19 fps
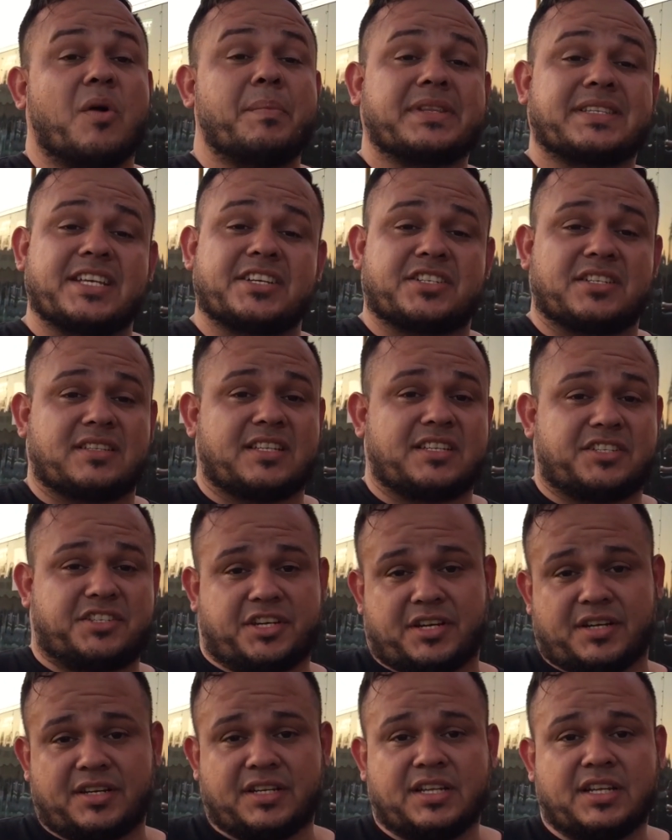competition this
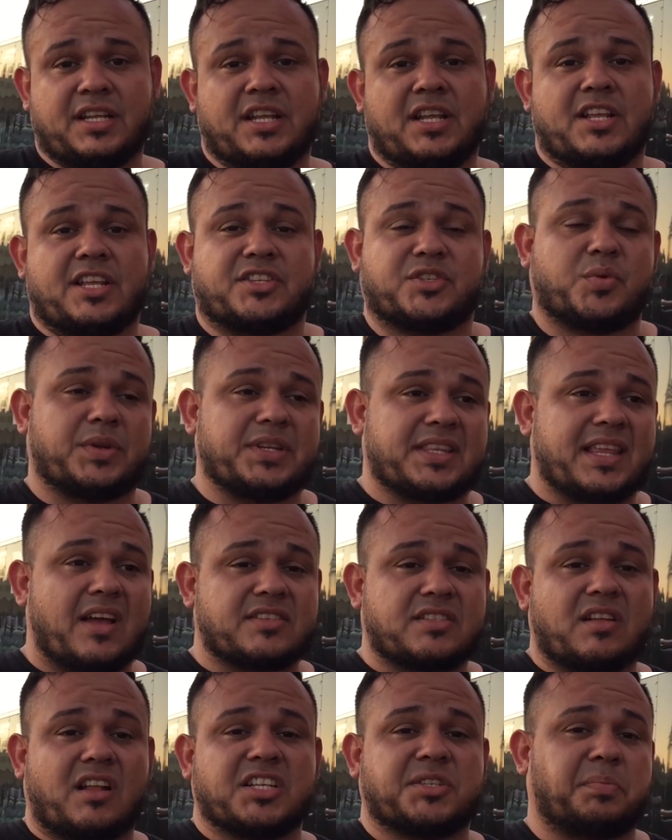year.
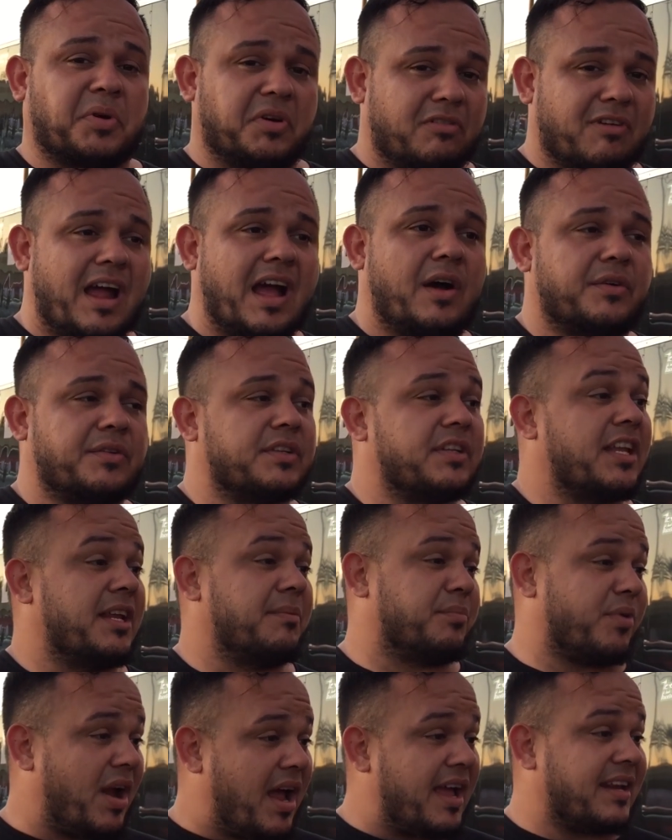$20,000 per round
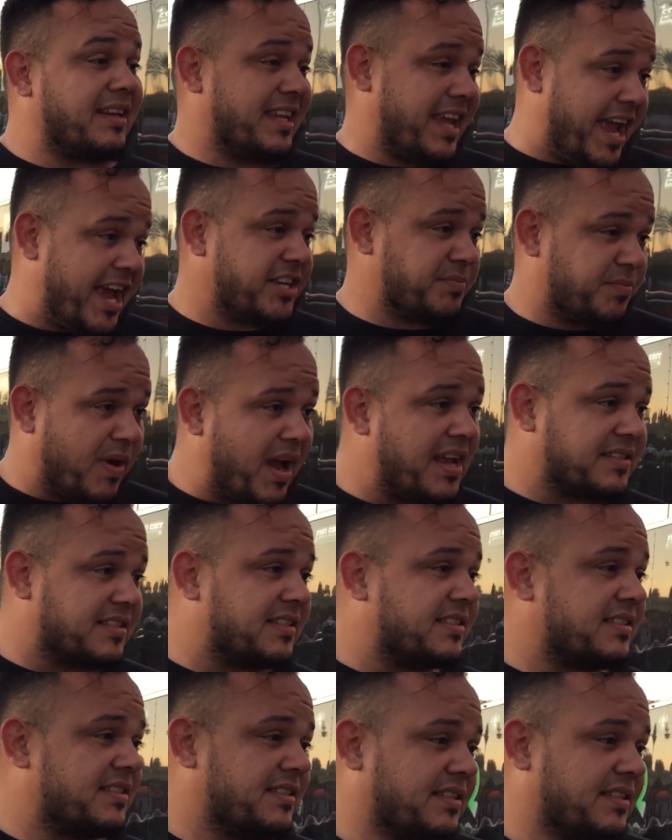in cash prizes.